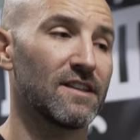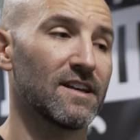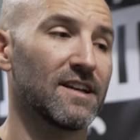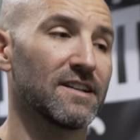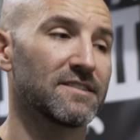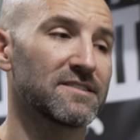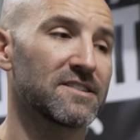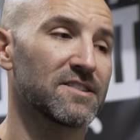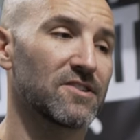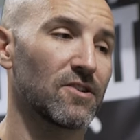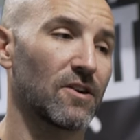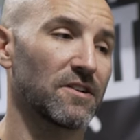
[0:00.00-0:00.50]

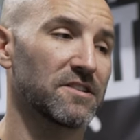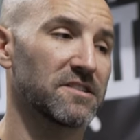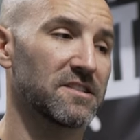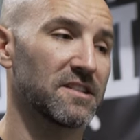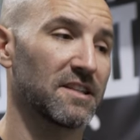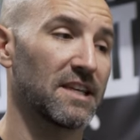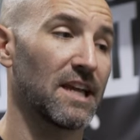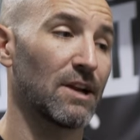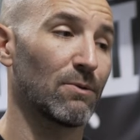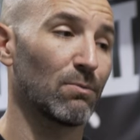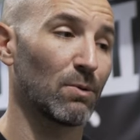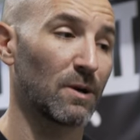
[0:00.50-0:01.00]
this starts to
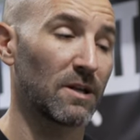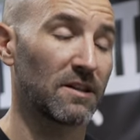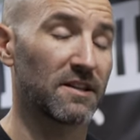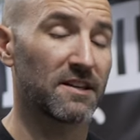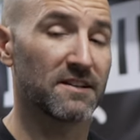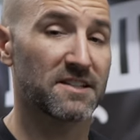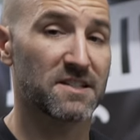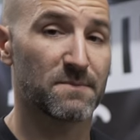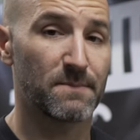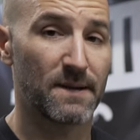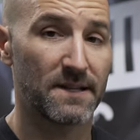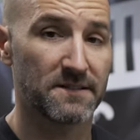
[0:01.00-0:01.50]
get really
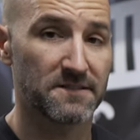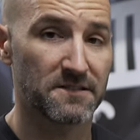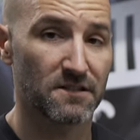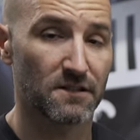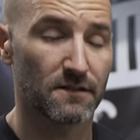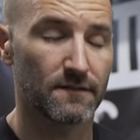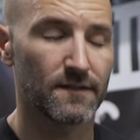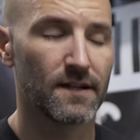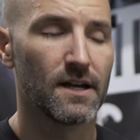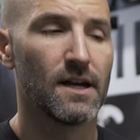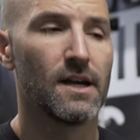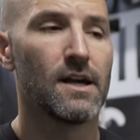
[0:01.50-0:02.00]

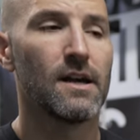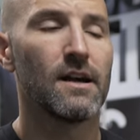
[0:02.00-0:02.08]
expensive,